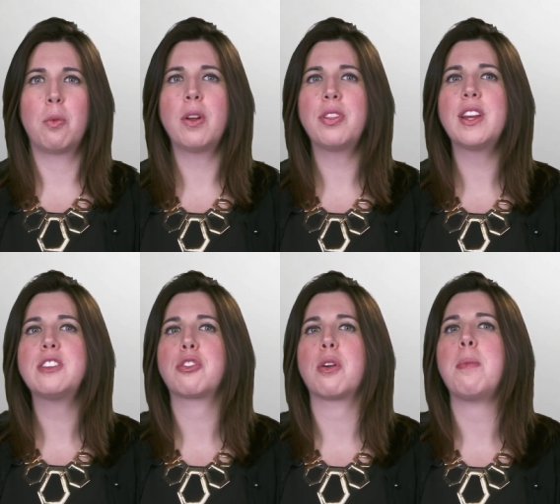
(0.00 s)
One
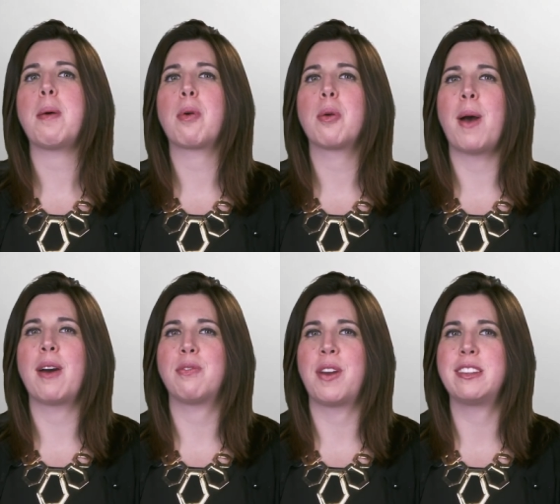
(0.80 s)
thing to remember
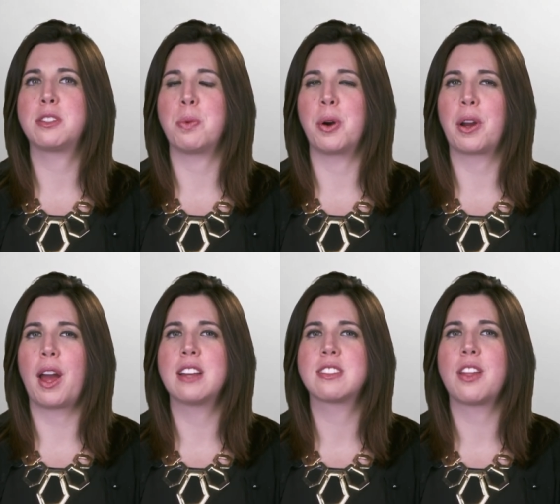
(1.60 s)
about Facebook
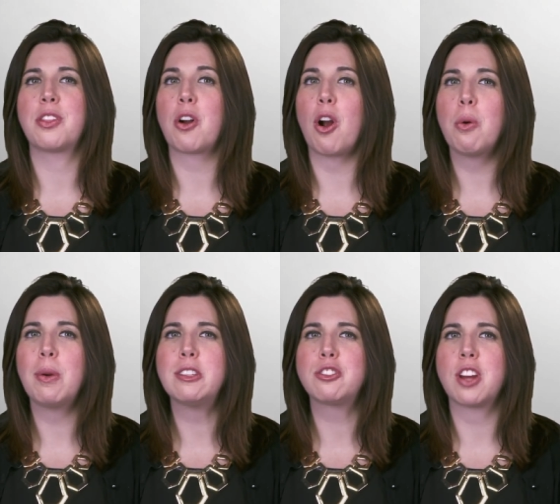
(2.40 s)
is that they're
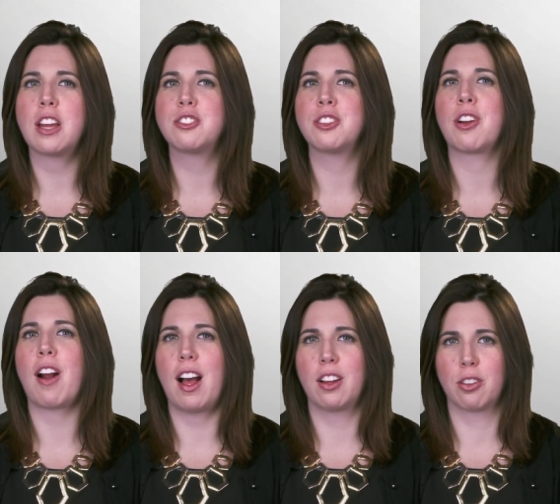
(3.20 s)
always changing
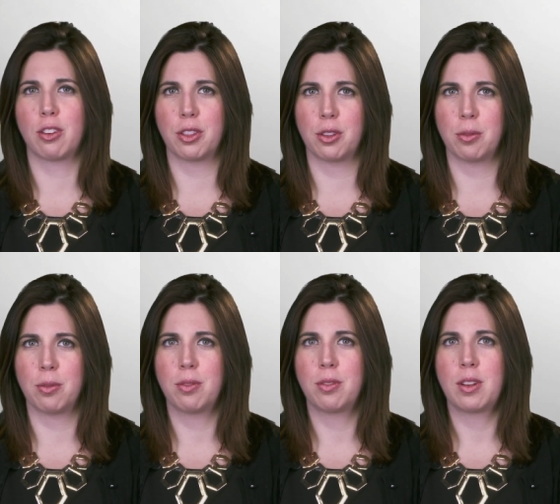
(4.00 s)
their
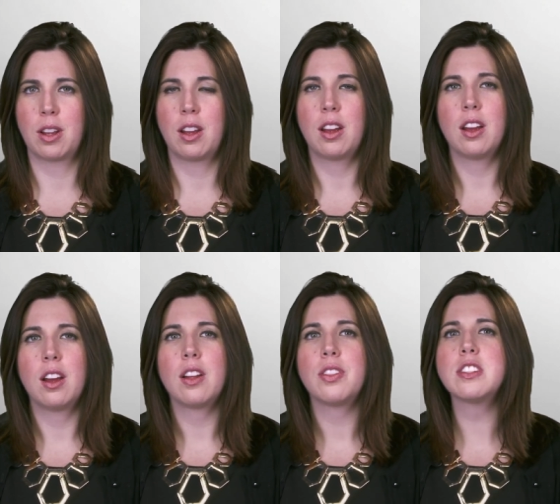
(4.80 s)
algorithm.
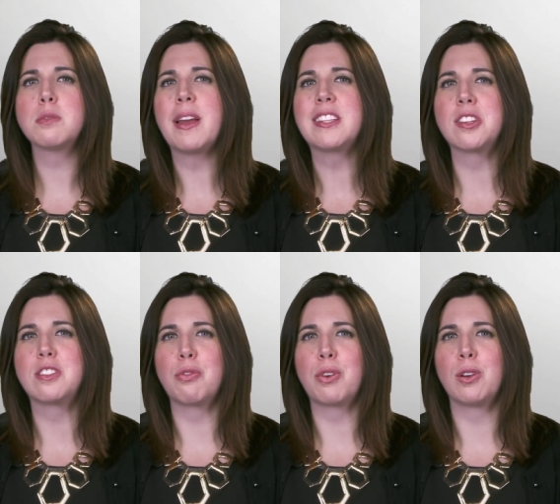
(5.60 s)
This makes it
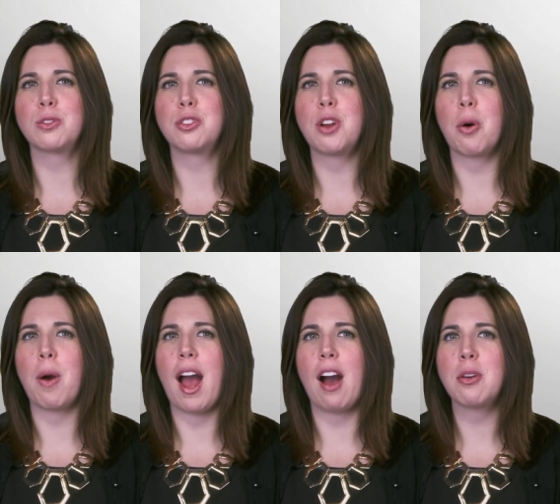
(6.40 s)
difficult to know
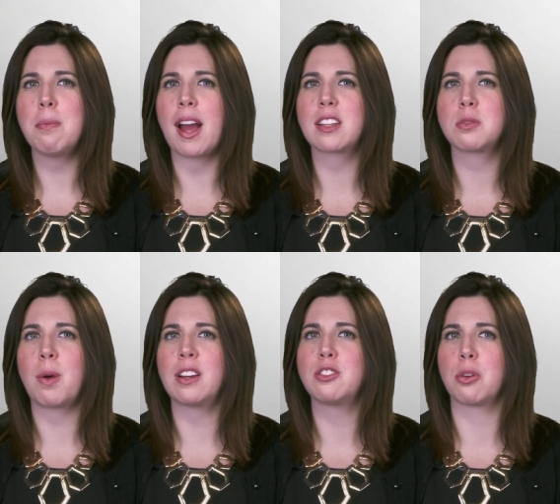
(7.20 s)
how to
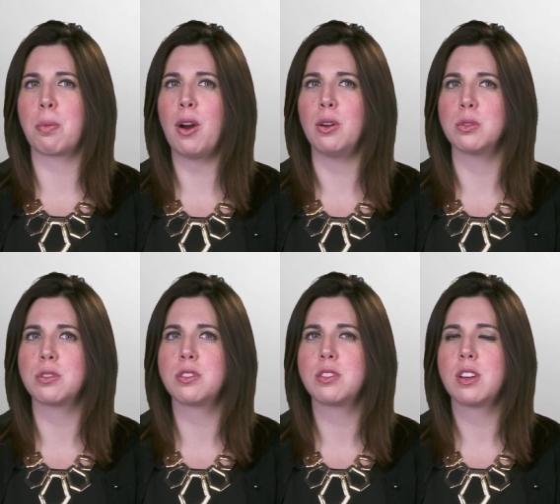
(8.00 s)
maximize your
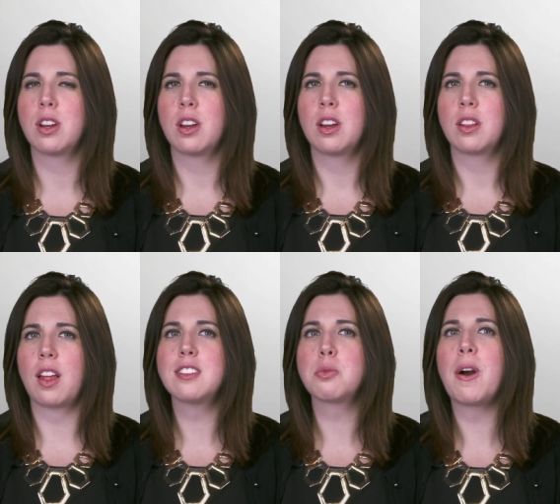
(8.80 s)
post.
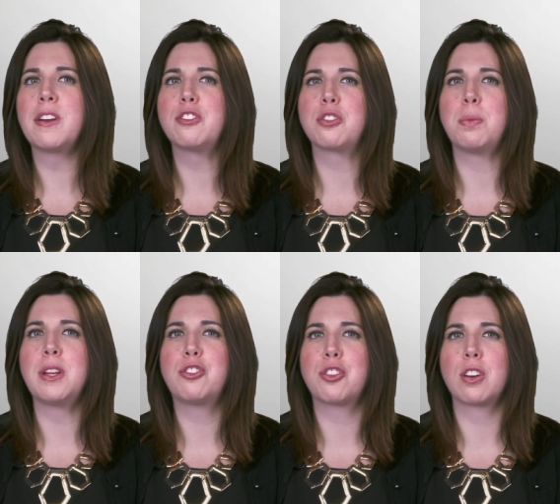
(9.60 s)
That's why you should
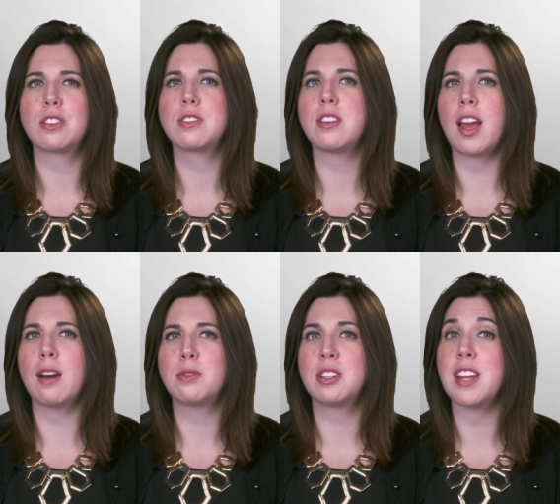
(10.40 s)
be sure to stay
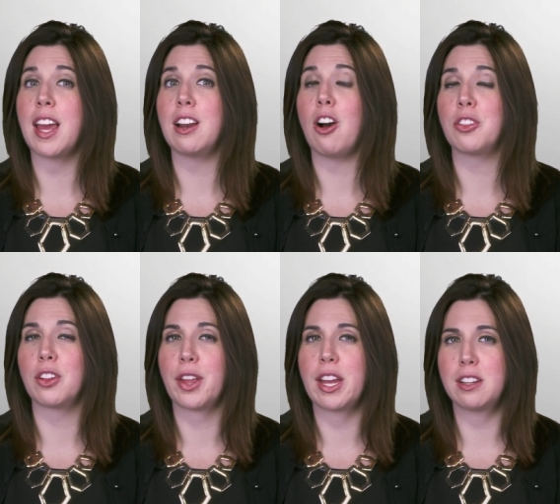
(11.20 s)
up to date on
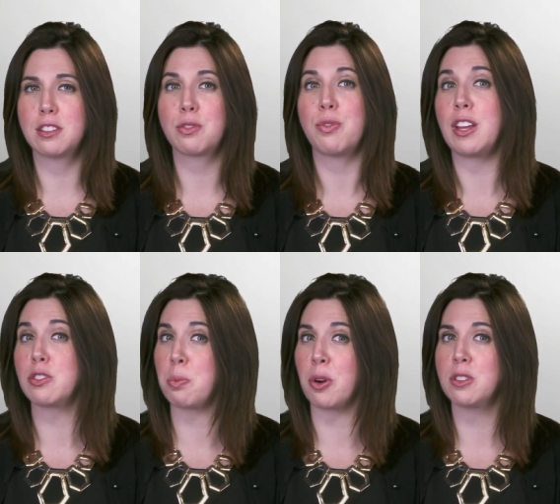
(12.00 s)
the latest
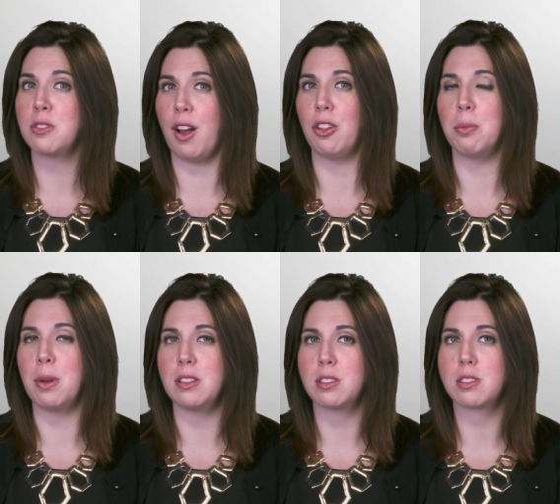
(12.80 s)
Facebook
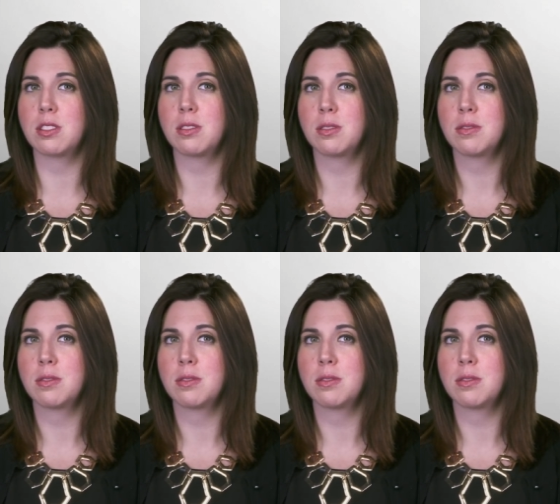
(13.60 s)
developments.